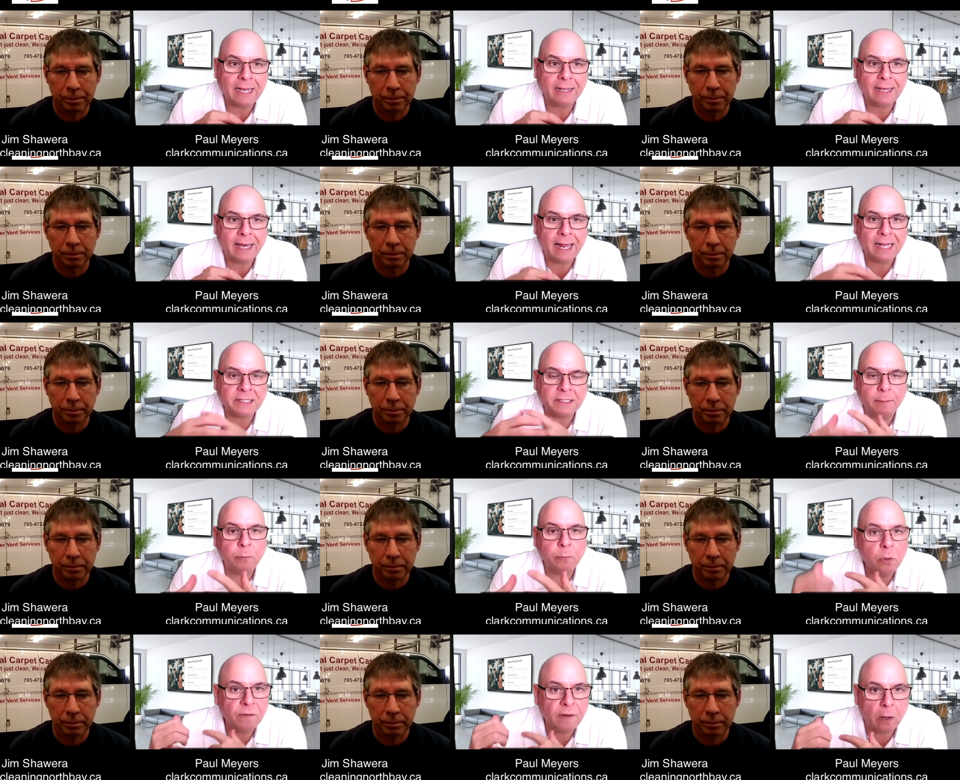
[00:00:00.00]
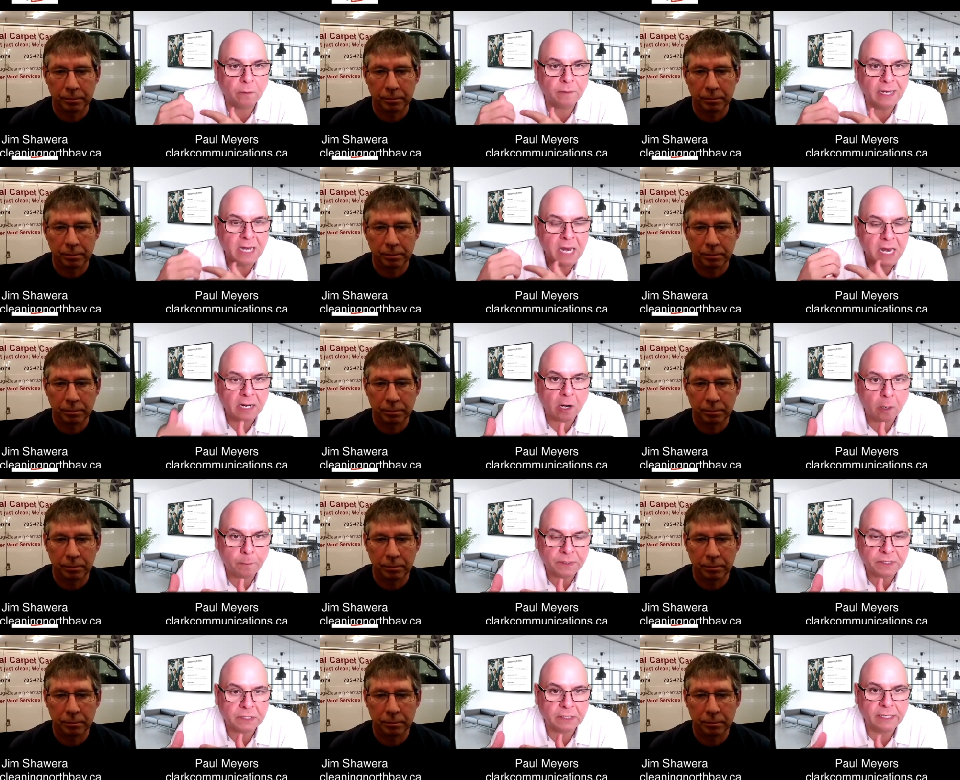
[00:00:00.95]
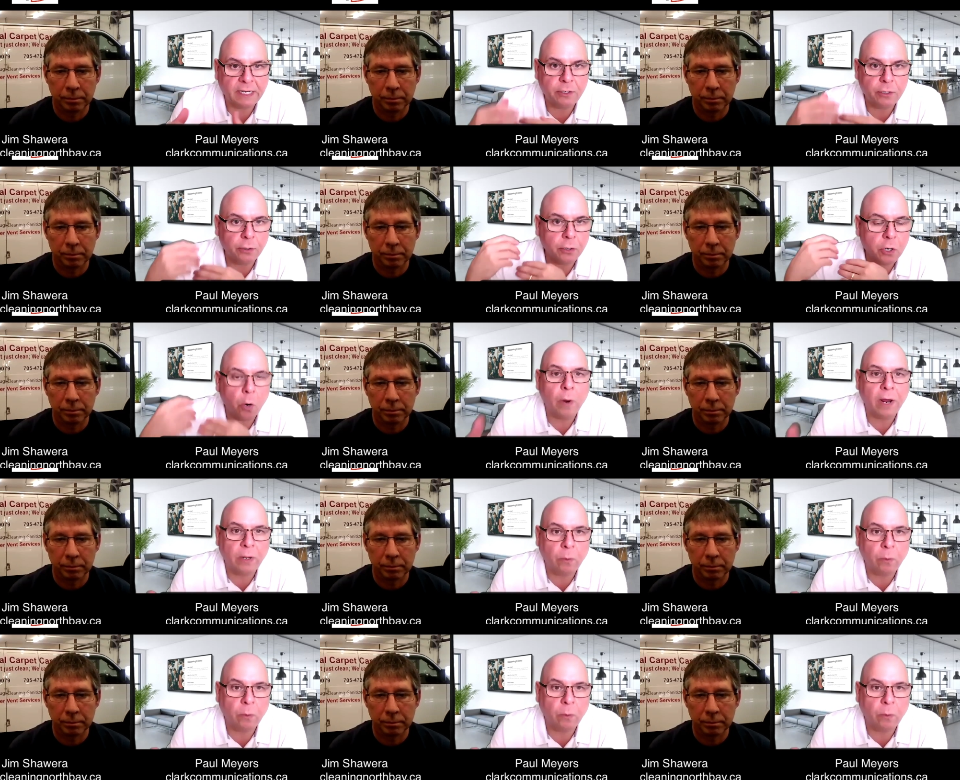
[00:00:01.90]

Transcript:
Speaker 1: that has to move out and they need carpets cleaned. You can go in